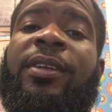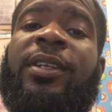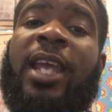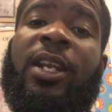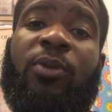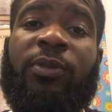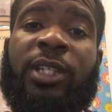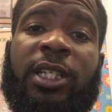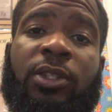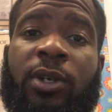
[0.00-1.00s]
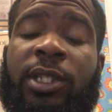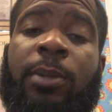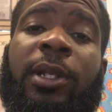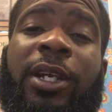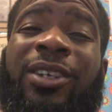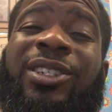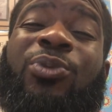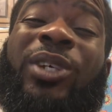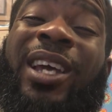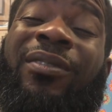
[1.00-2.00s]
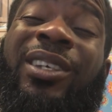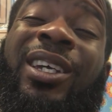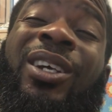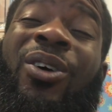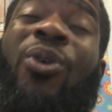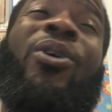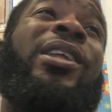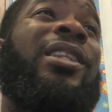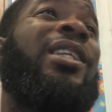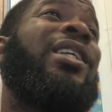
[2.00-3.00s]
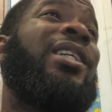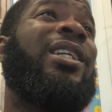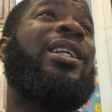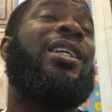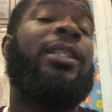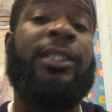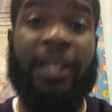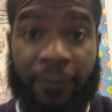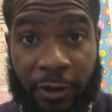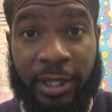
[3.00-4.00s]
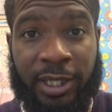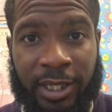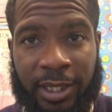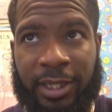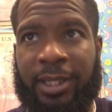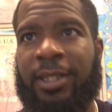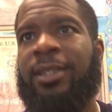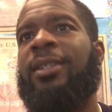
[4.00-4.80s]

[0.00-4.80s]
Now that we've touched on the similarities, we have to hit on the differences